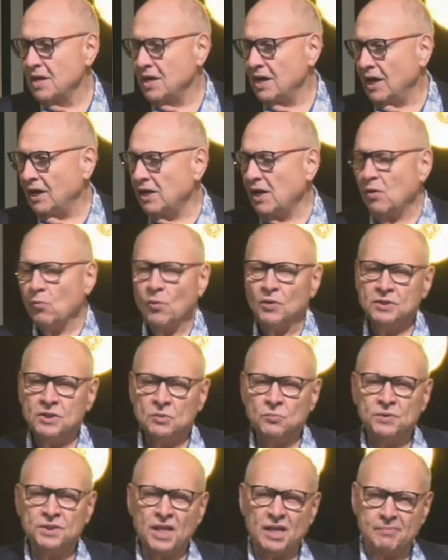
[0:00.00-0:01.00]
And I wondered
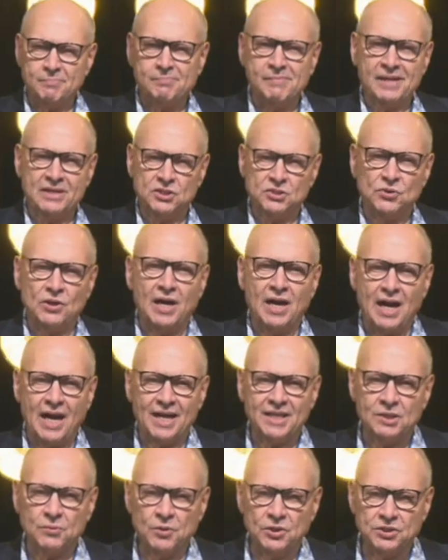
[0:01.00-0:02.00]
what that meant to
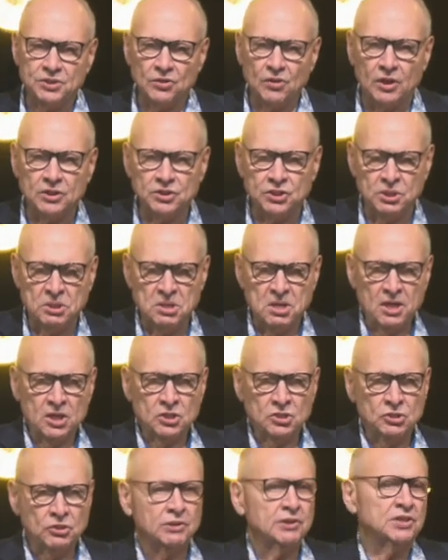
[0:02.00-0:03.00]
hide the word in her heart. She
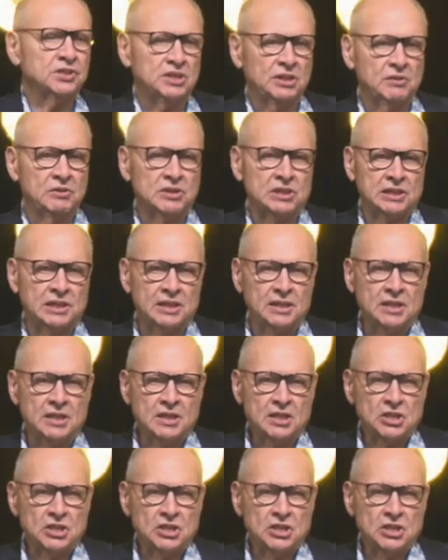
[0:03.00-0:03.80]
took it seriously.